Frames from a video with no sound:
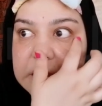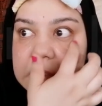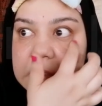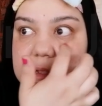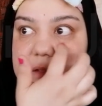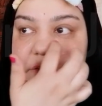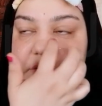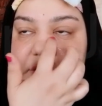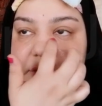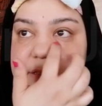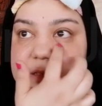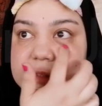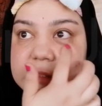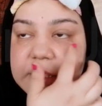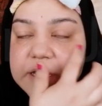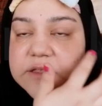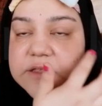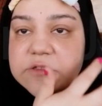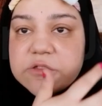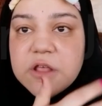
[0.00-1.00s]

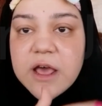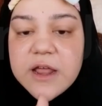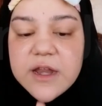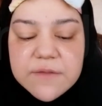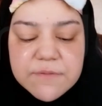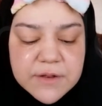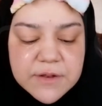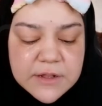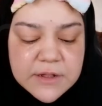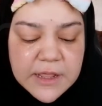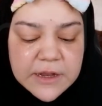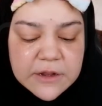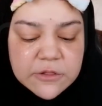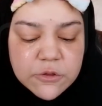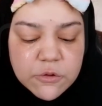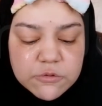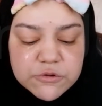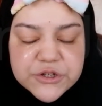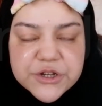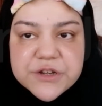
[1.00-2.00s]
It's not even like
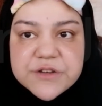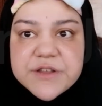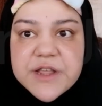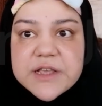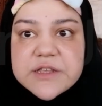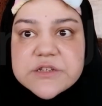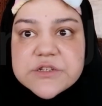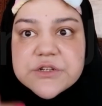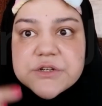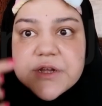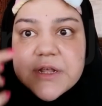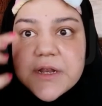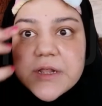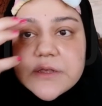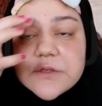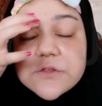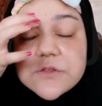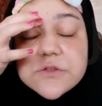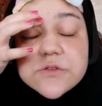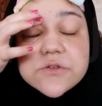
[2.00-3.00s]
lotion texture. It
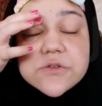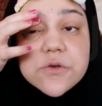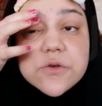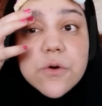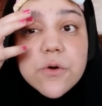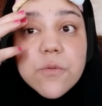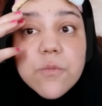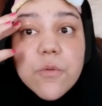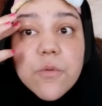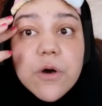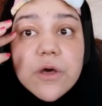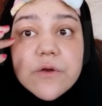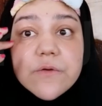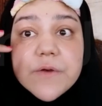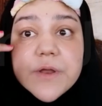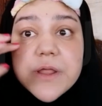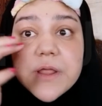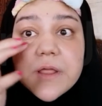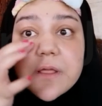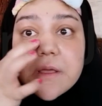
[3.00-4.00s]
is so
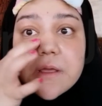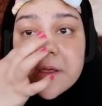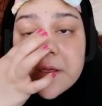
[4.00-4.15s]
watery.